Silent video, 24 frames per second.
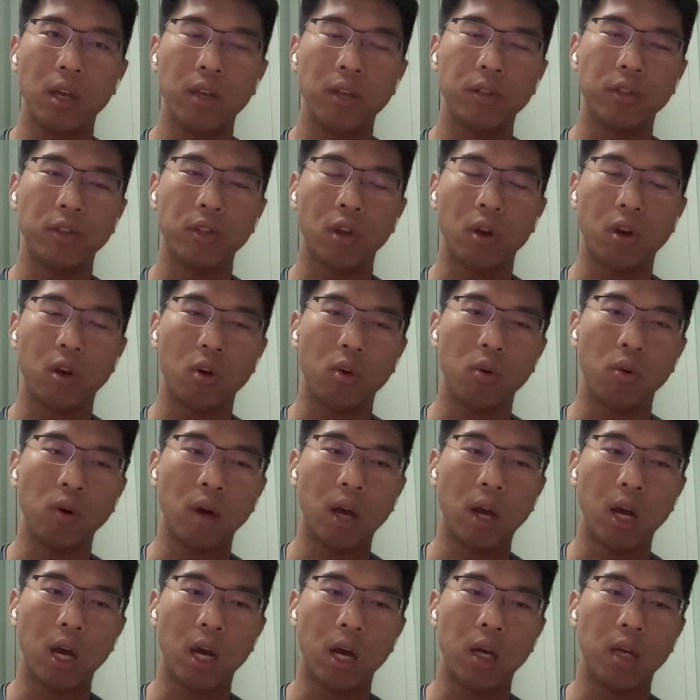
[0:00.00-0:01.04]
So
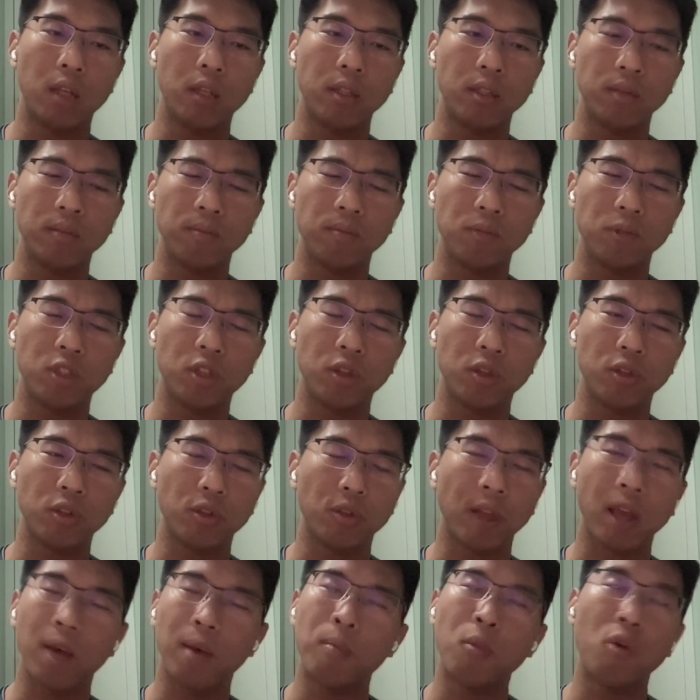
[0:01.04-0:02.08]

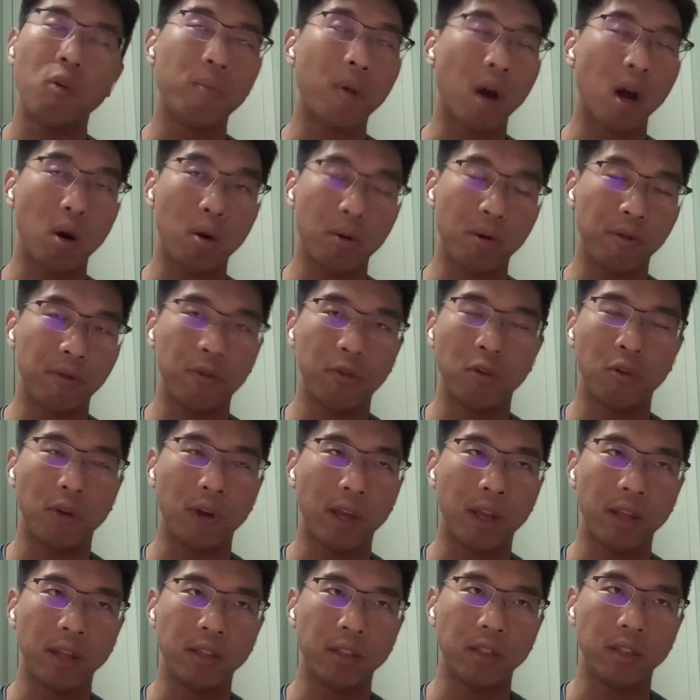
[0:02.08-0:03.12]
they are more powerful,
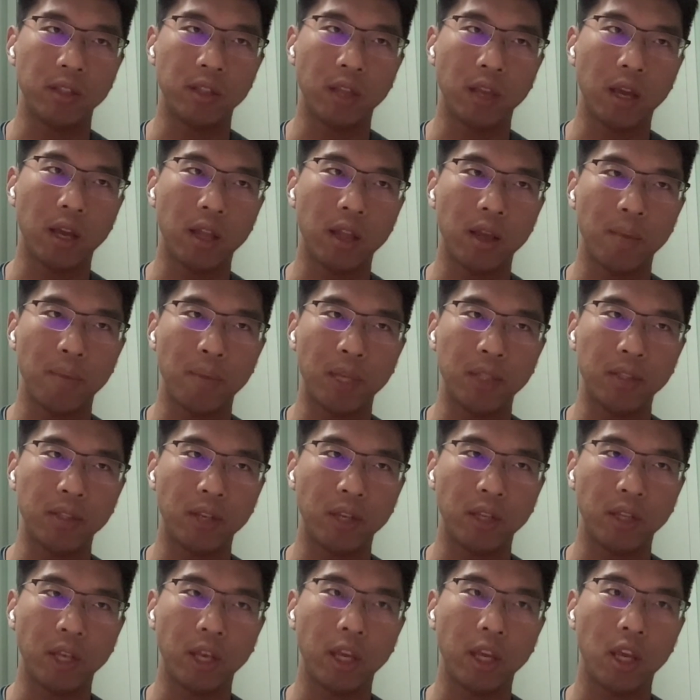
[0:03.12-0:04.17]
and they're
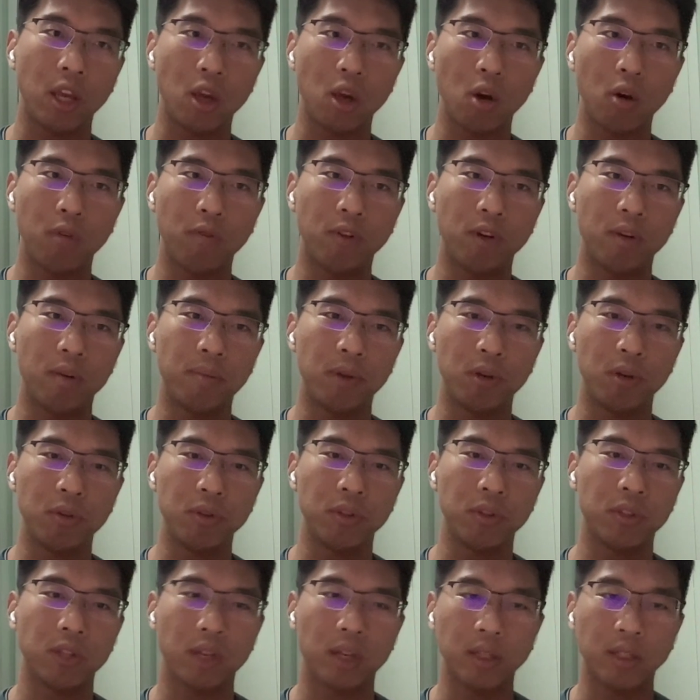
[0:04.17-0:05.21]
basically taking over
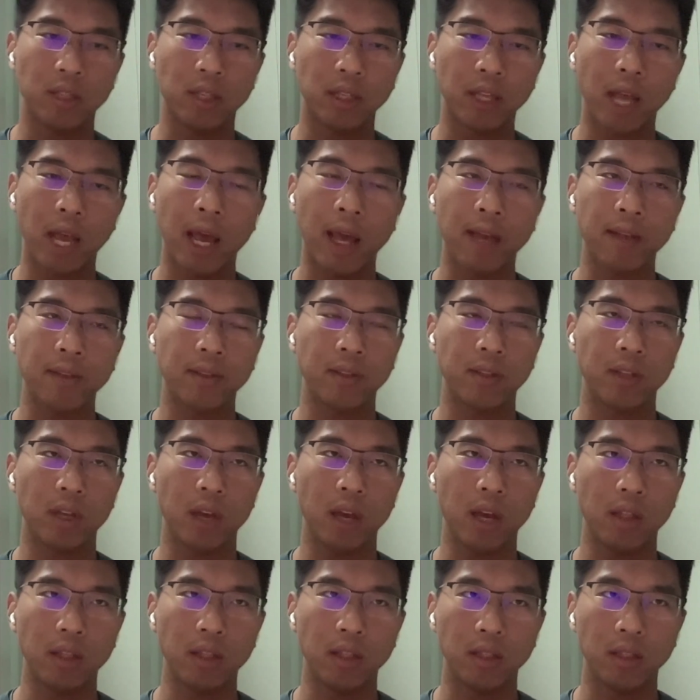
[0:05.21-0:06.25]
both the text,
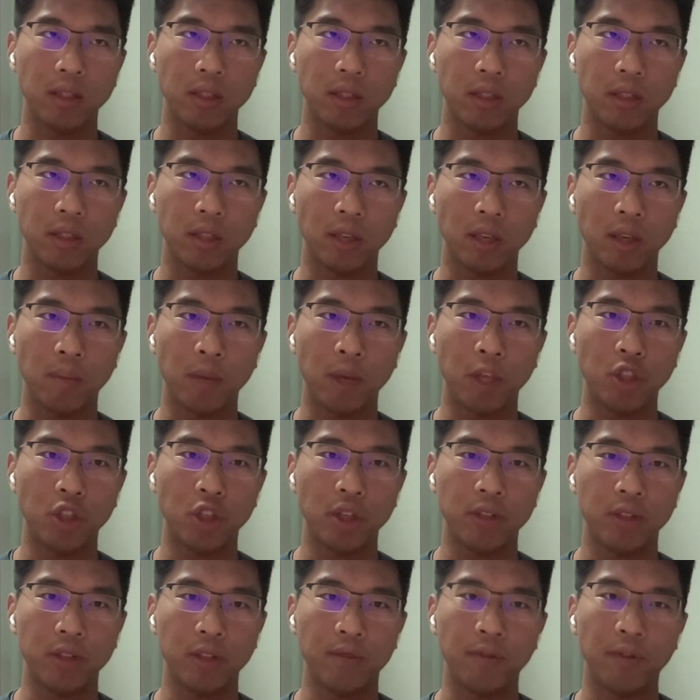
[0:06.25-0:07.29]
the
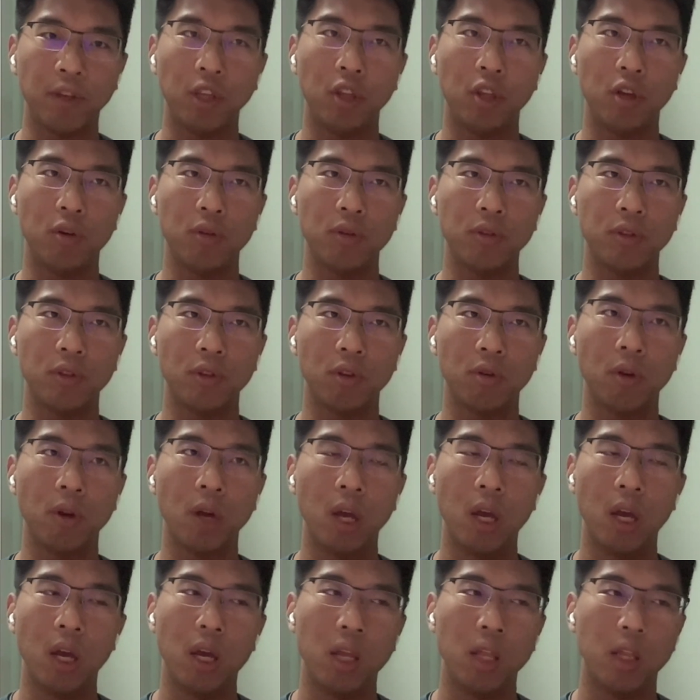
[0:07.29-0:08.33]
images, the videos. So
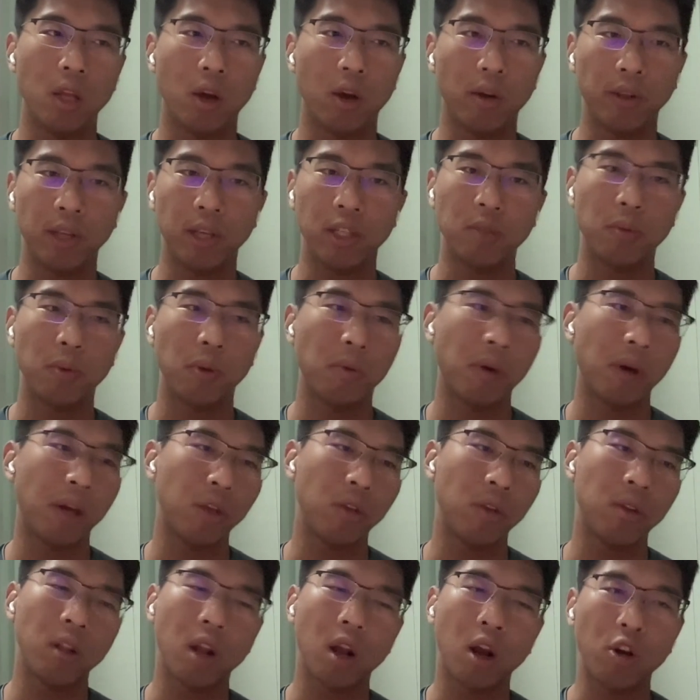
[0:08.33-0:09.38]
nowadays, people are
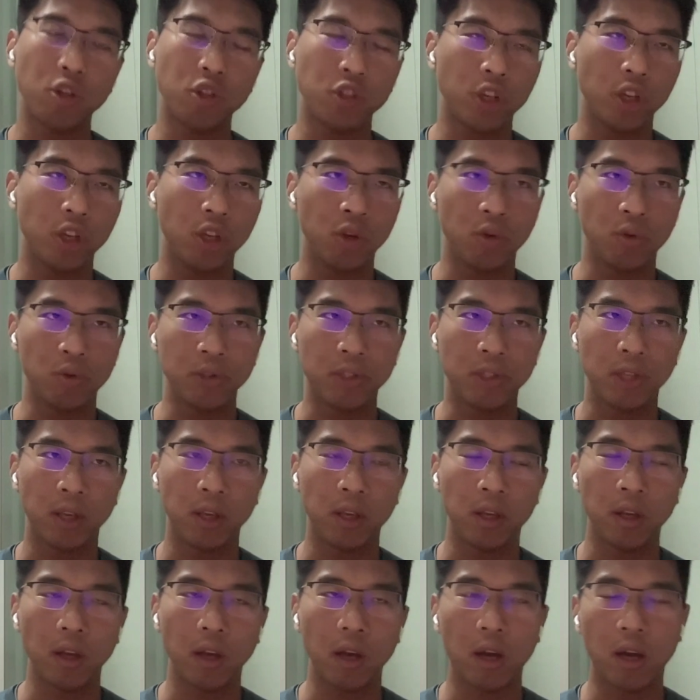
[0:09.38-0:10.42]
largely
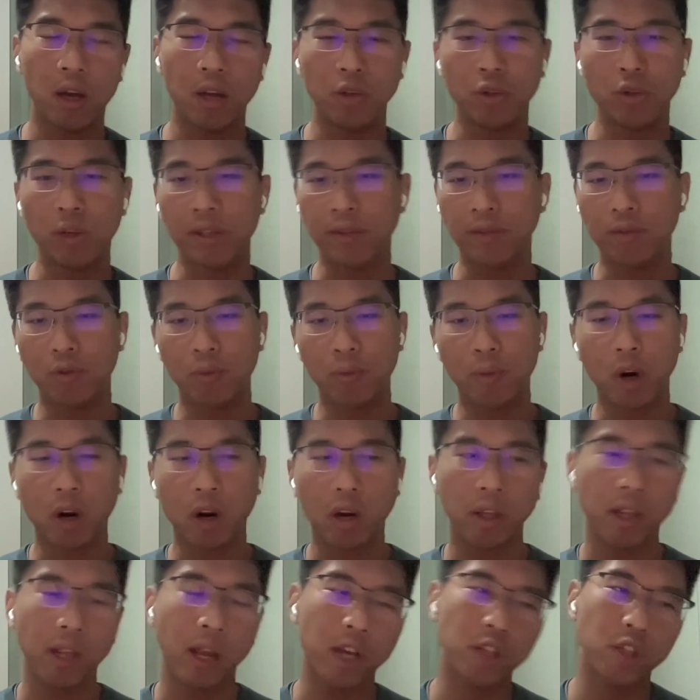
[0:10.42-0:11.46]
using transformer
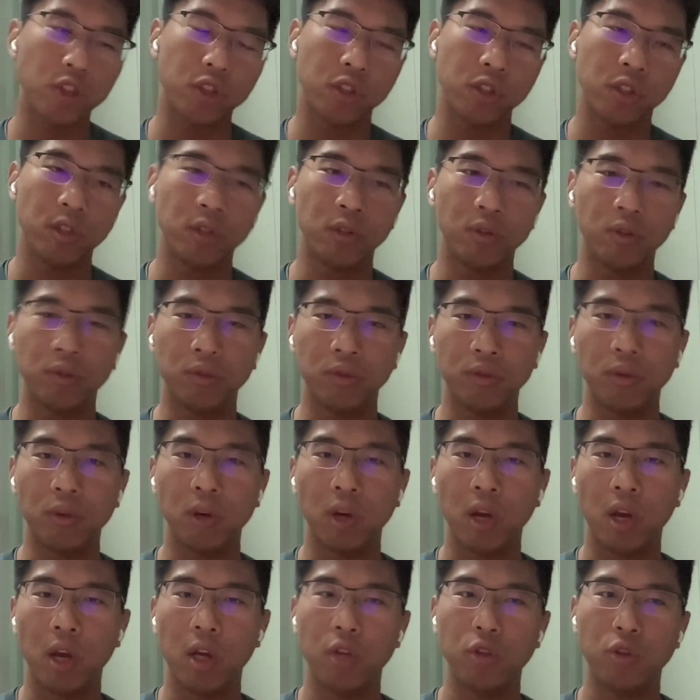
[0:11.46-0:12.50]
architecture to
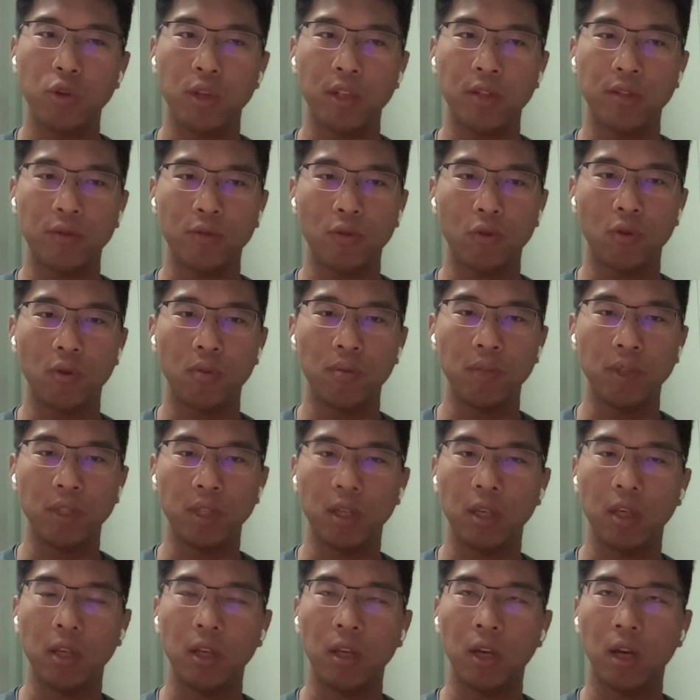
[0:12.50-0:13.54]
transform
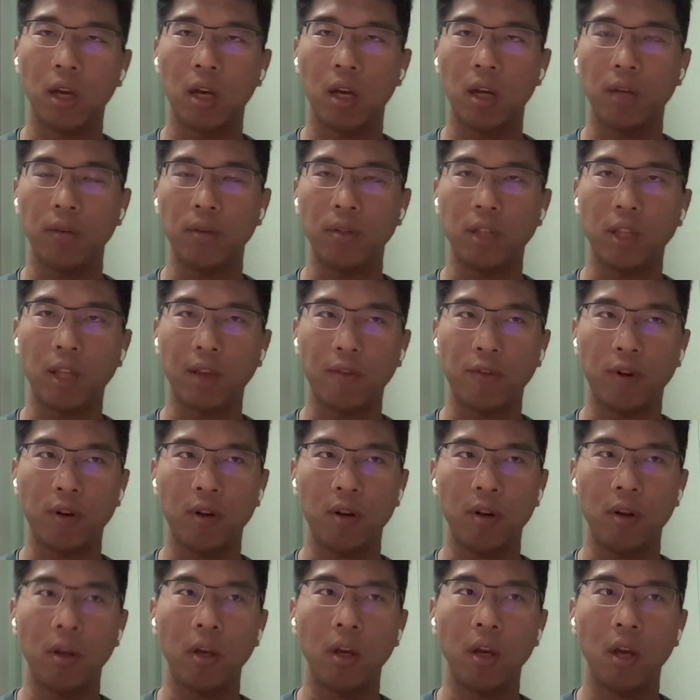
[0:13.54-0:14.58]
the
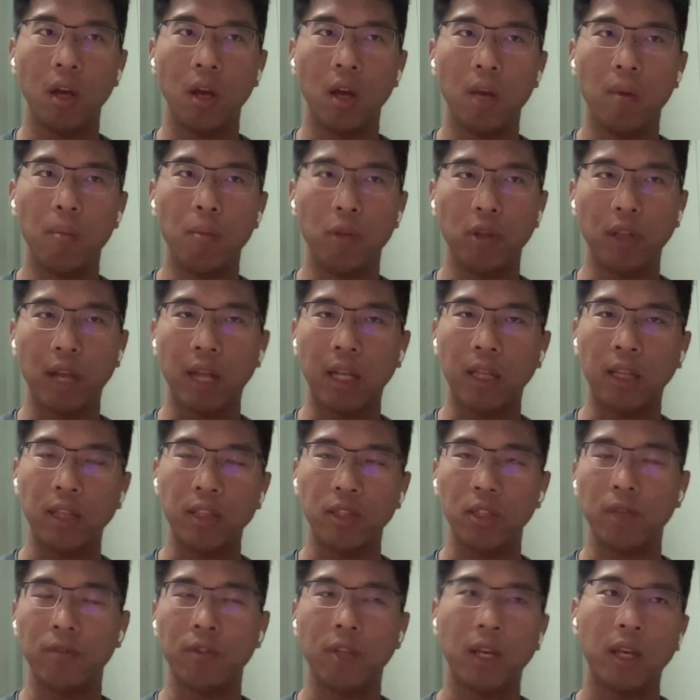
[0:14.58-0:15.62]
different
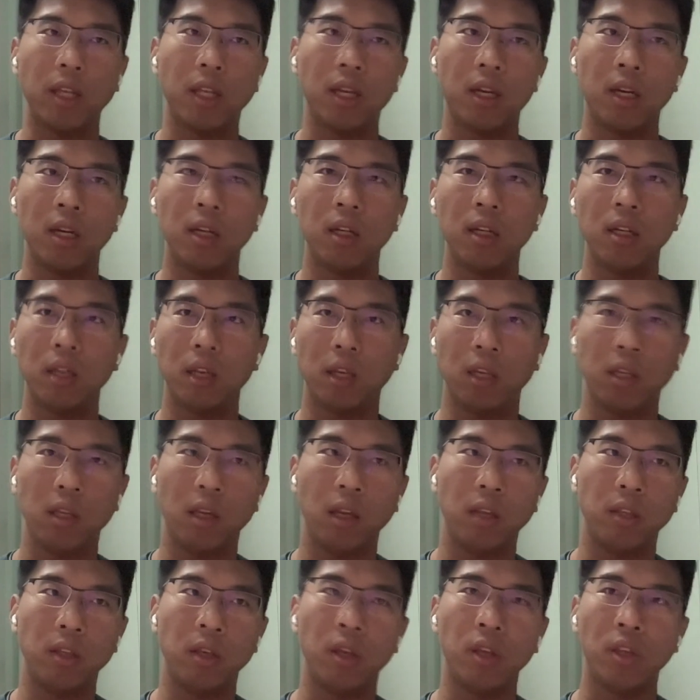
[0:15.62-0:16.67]
modalities of data
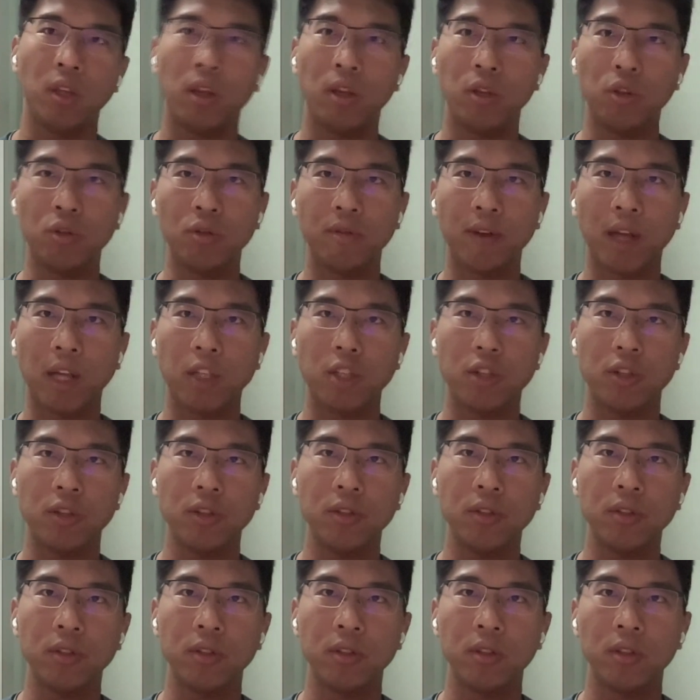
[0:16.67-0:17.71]
into
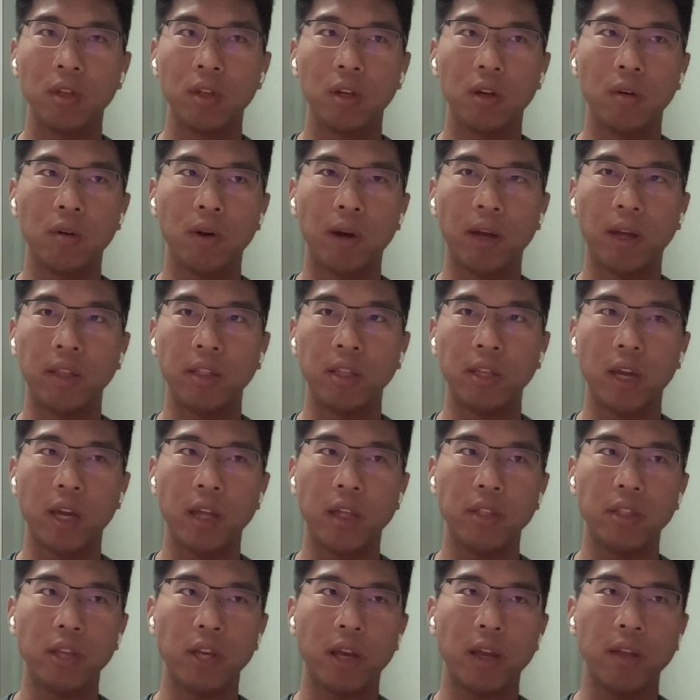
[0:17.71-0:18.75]
vectors, right?
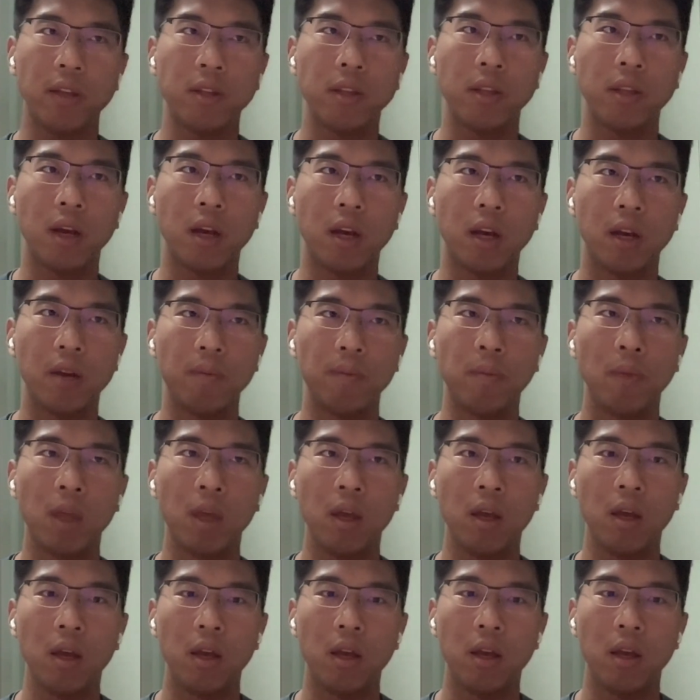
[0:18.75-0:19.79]
And then
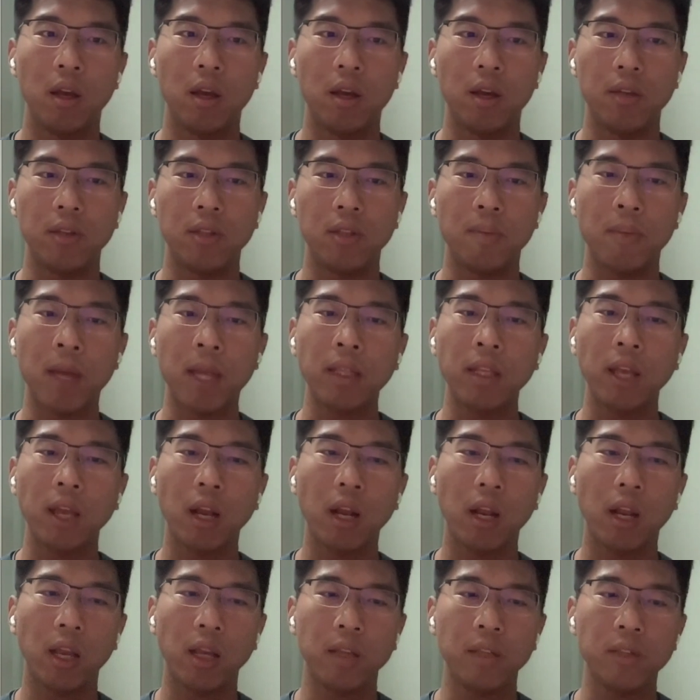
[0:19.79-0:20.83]

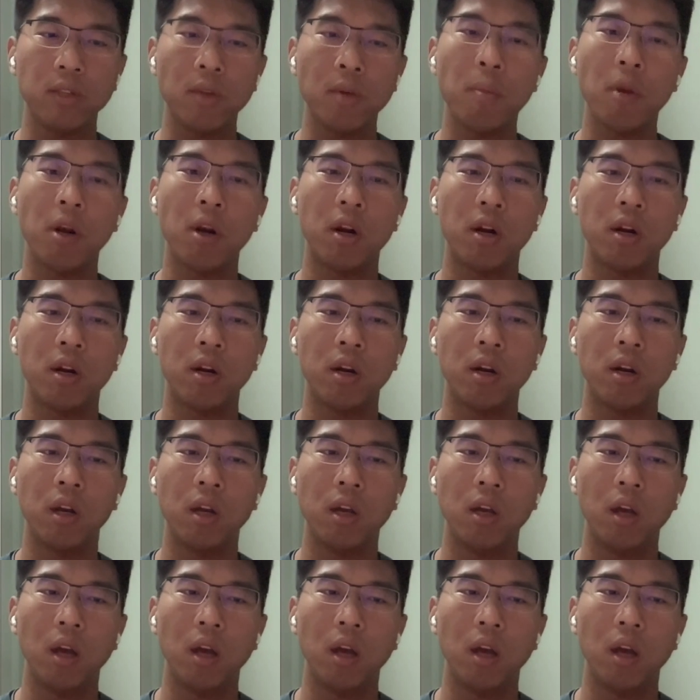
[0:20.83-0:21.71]
semantically similar